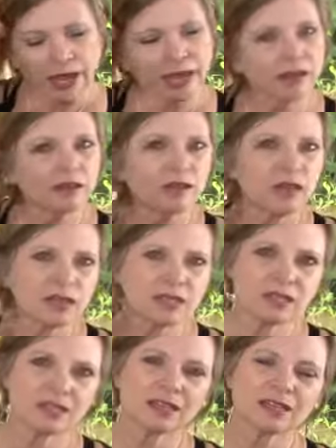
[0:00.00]
And
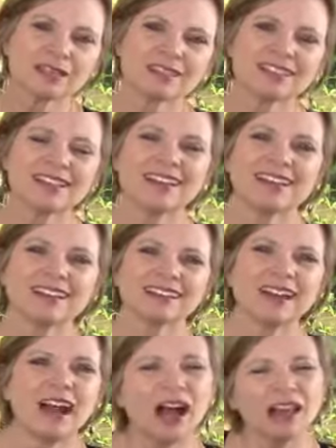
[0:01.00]
this is
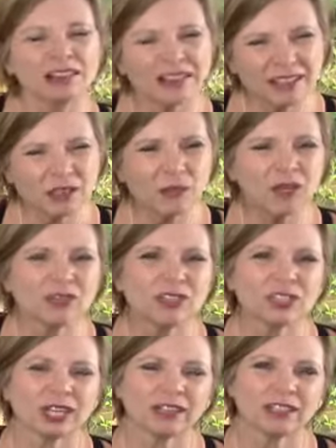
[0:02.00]
a little bit of
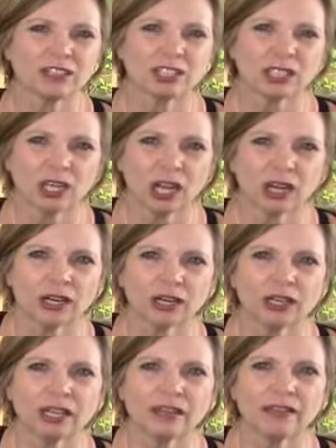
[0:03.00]
a challenging
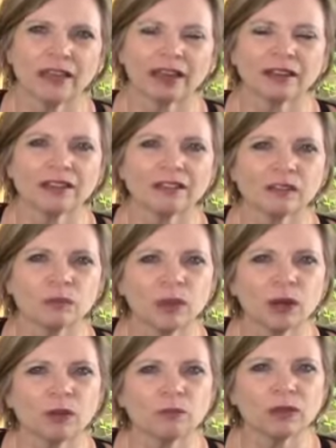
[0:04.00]
card in that it's
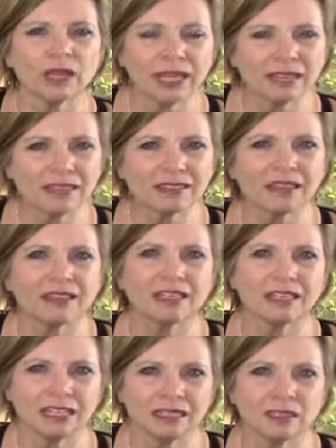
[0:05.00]
about plans
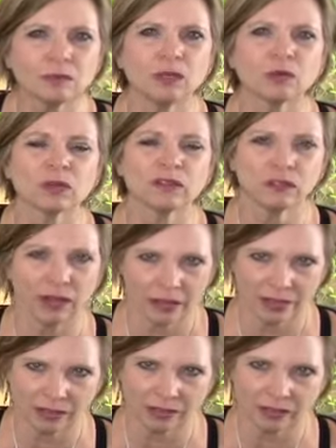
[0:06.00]
that need to be
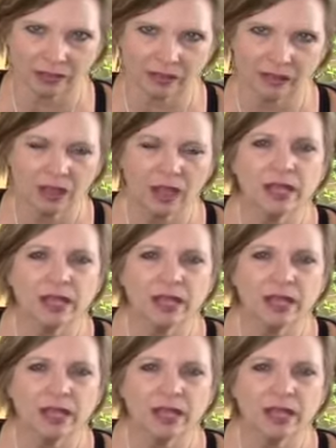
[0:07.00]
revised.